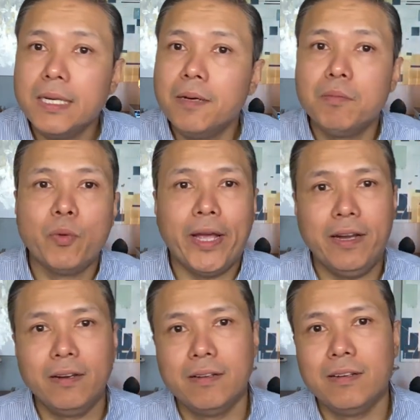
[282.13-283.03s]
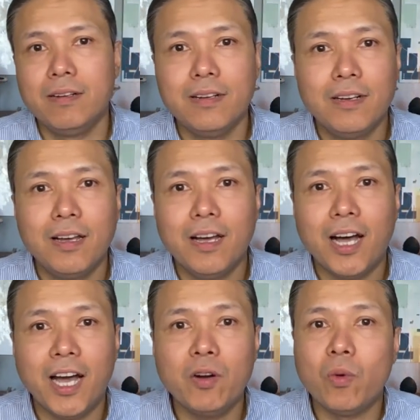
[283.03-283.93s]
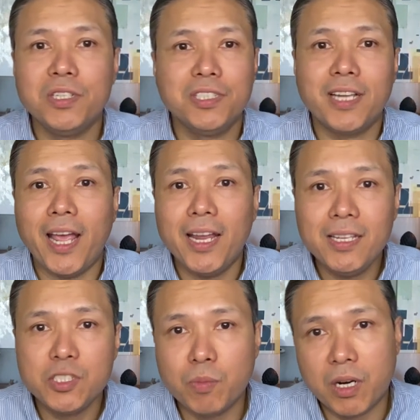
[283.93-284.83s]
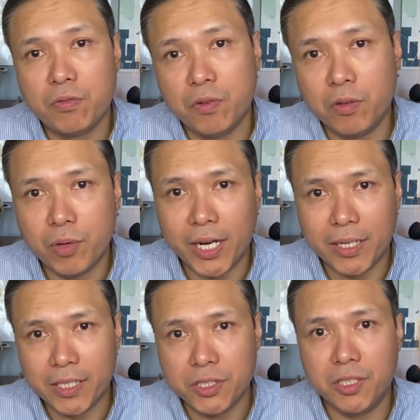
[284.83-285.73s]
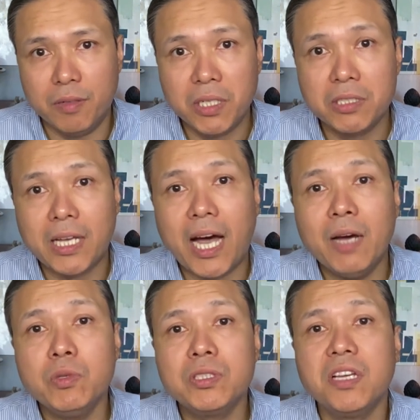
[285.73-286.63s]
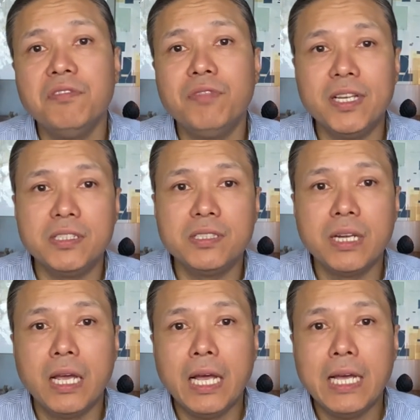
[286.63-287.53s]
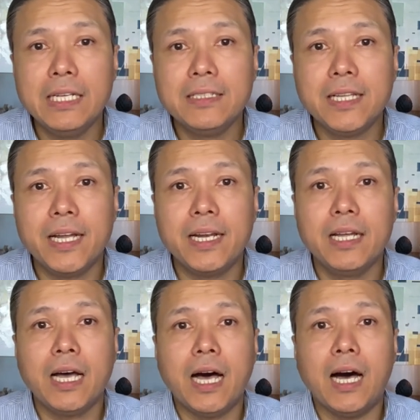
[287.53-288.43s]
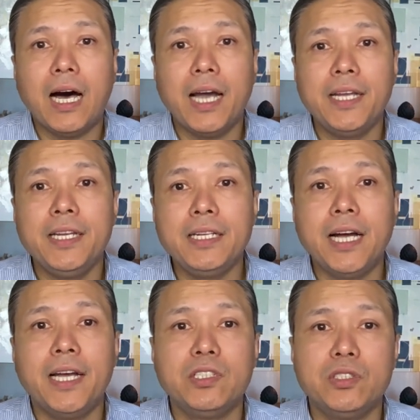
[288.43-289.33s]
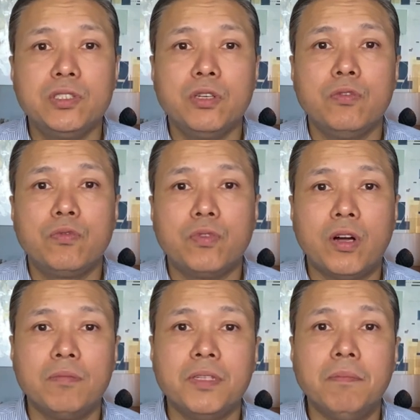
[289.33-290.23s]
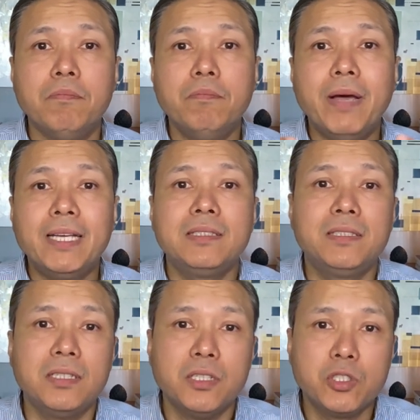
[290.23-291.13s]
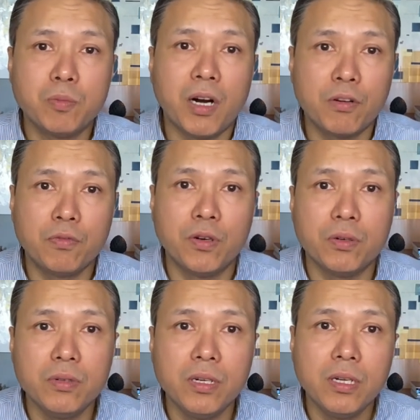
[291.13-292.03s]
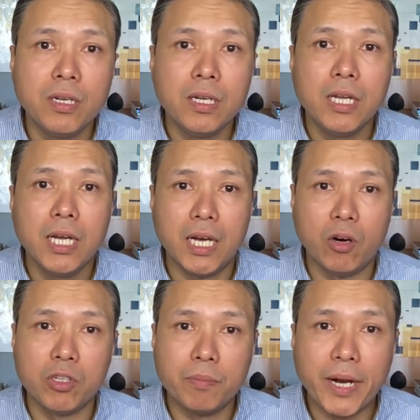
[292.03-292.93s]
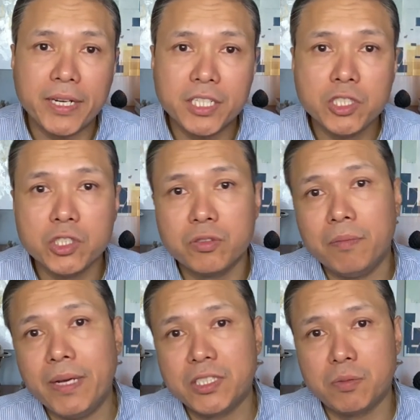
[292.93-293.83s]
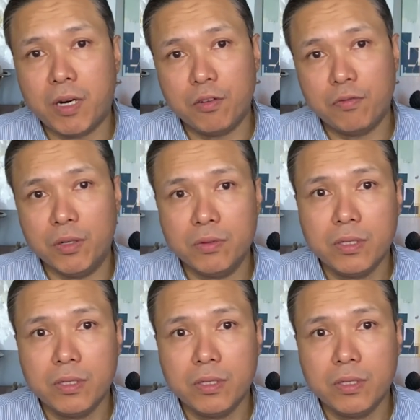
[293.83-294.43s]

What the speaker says: But wait, I don't want just any smartphone practitioner because I was convinced that I need guidance from the best smartphone or the practitioners of the best smartphone.